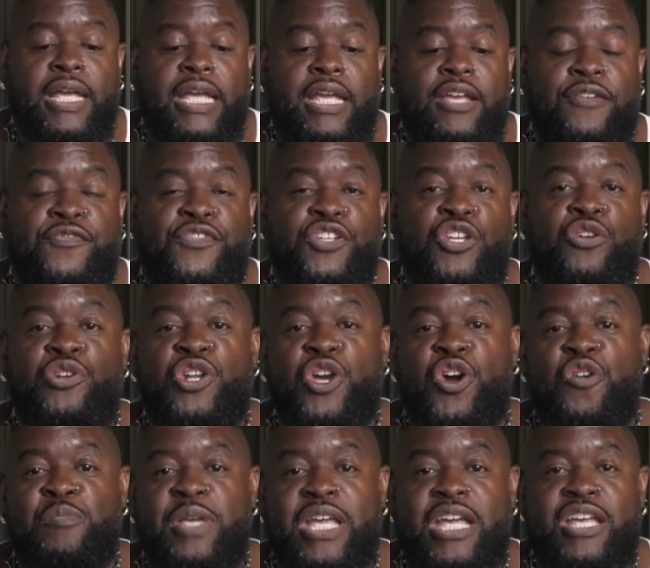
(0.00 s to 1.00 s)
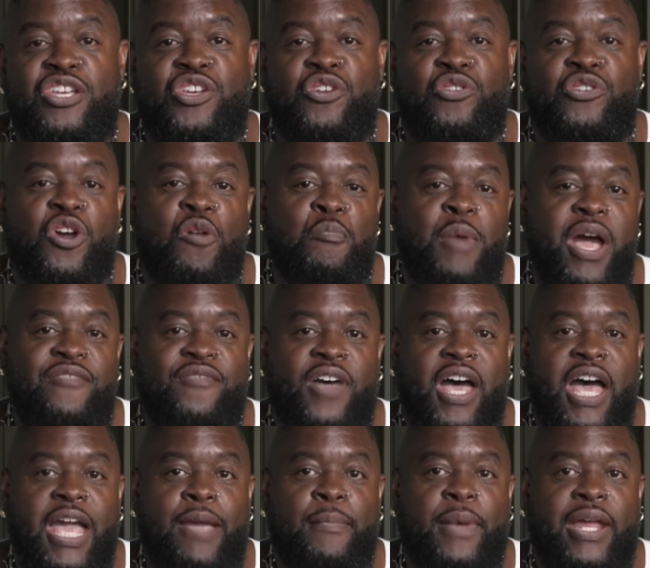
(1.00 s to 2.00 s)
If you know me, you know my
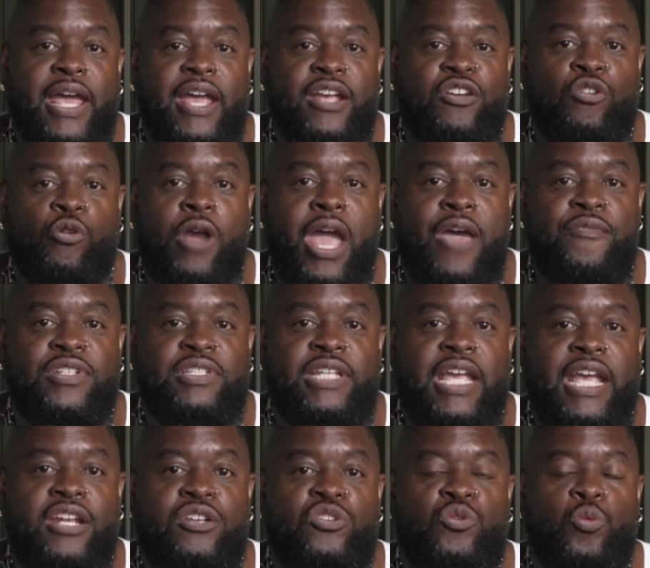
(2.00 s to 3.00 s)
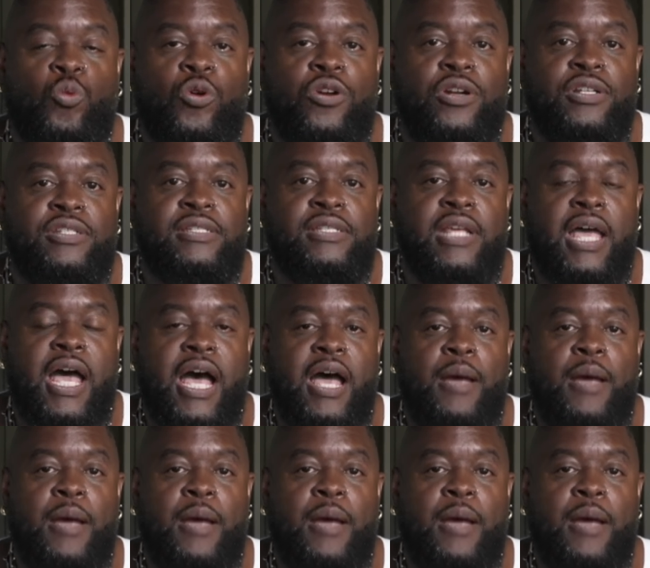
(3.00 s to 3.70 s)
vibe, and I gravitate towards